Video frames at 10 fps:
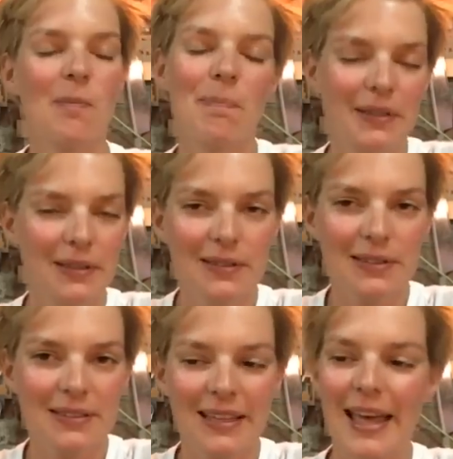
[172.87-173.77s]
build,
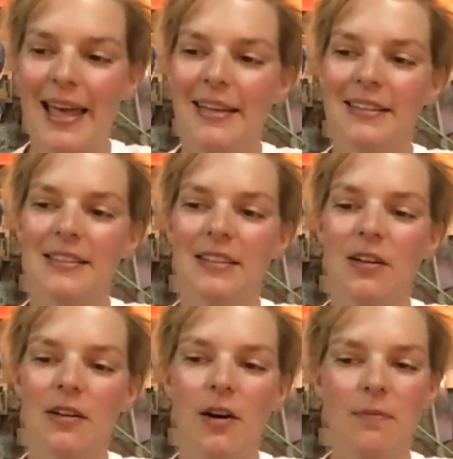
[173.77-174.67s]
and
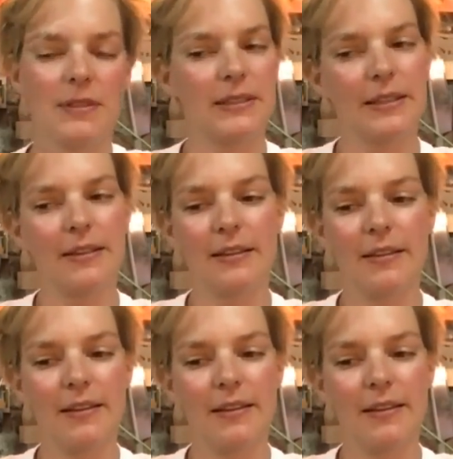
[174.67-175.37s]
obviously the